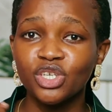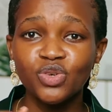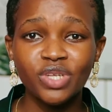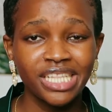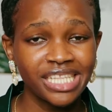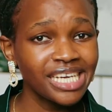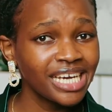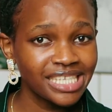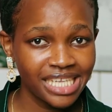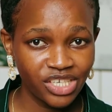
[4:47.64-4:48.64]
So
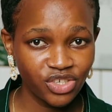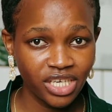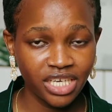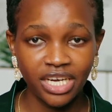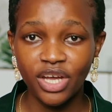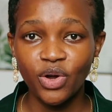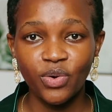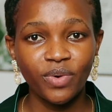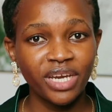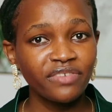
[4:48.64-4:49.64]
here is the trick.
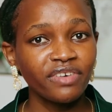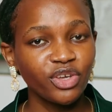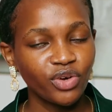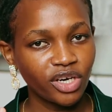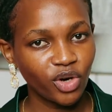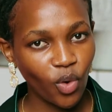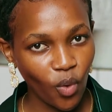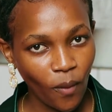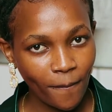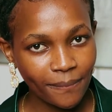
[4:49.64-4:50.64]
Whenever you are
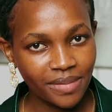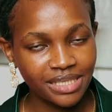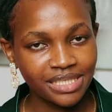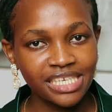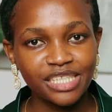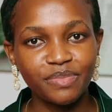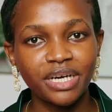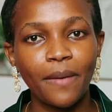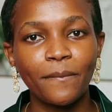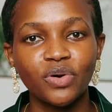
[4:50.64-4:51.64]
home, just
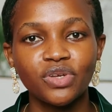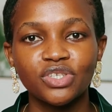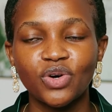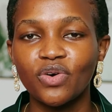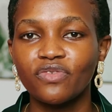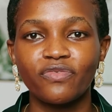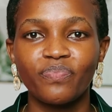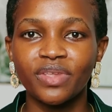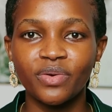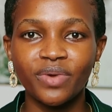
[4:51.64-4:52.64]
make a point of
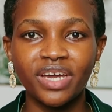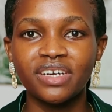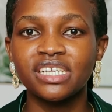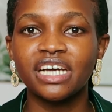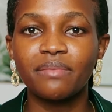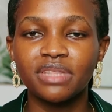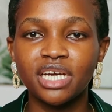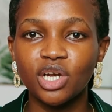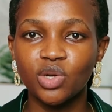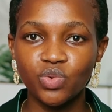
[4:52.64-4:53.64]
wearing
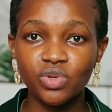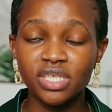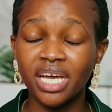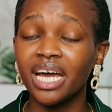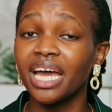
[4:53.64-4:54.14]
something loose,